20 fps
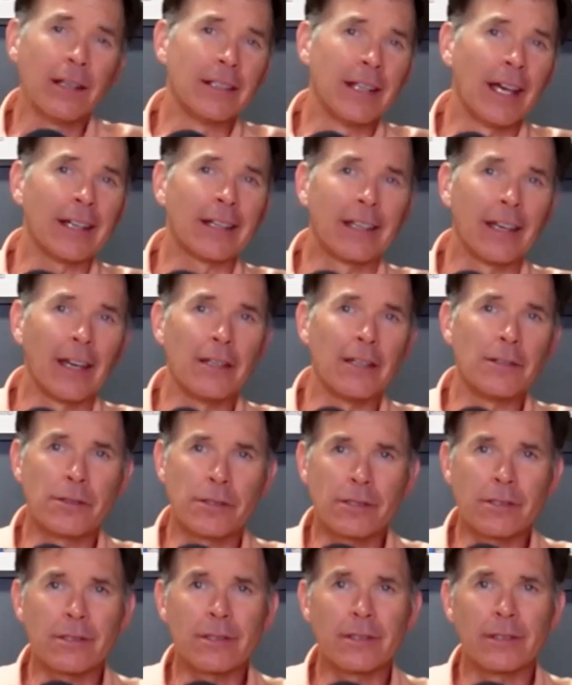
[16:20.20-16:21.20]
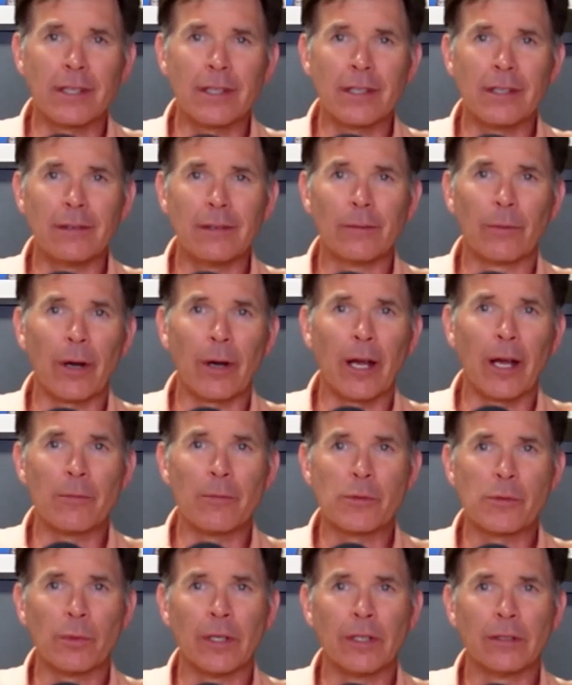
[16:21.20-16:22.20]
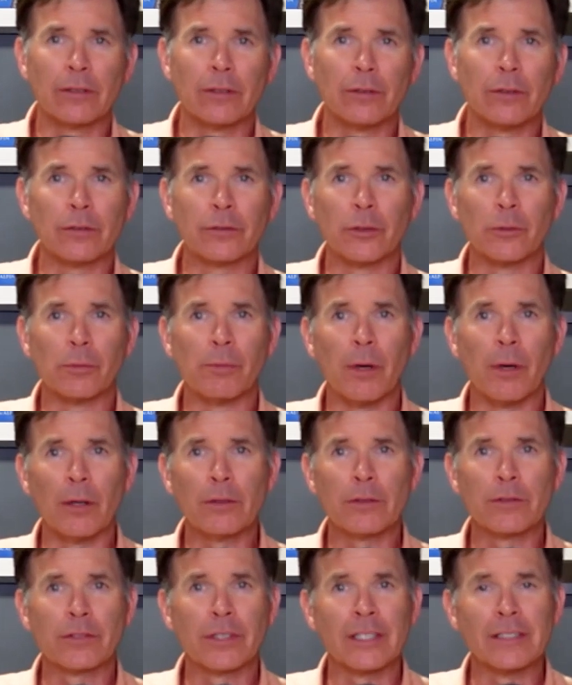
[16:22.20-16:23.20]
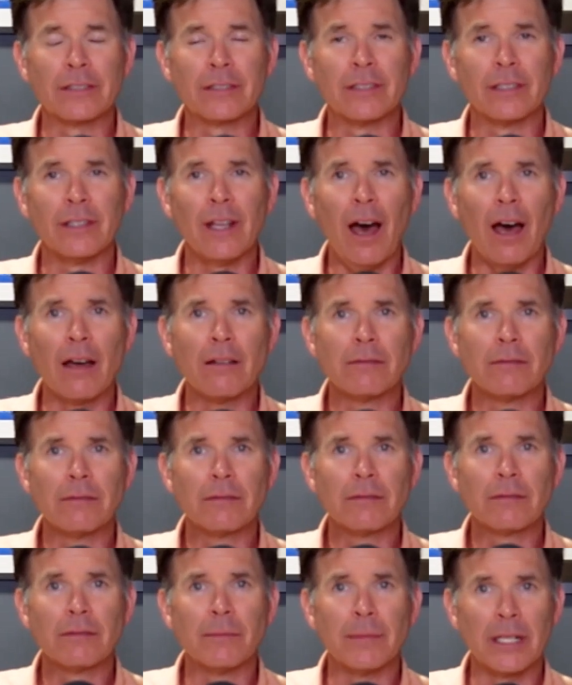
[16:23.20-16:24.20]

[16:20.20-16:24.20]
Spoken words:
that case, the Rams went to the Super Bowl and Saints did not. I mean,